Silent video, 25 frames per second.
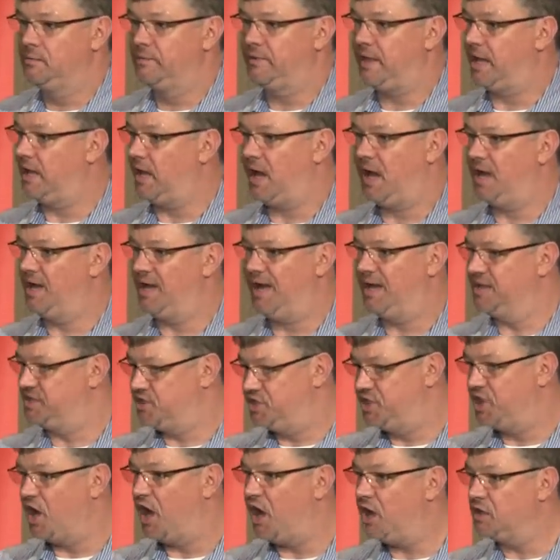They, I, I
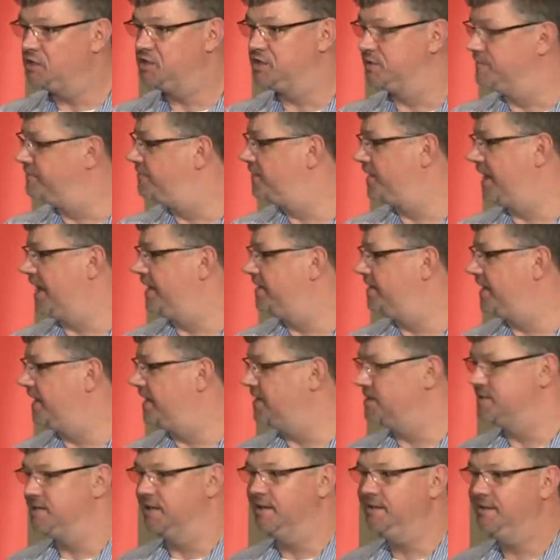charge them for that
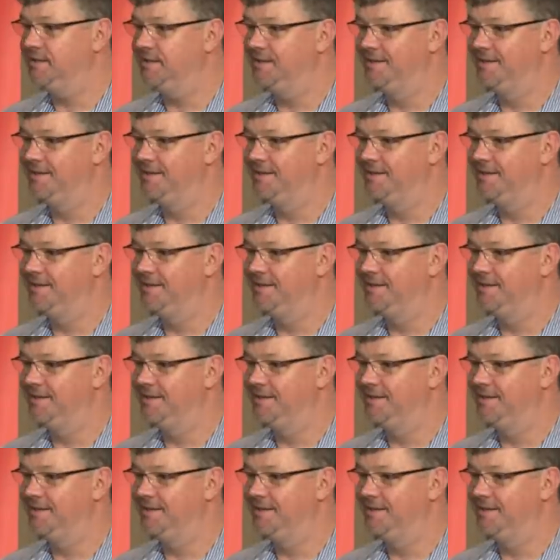data.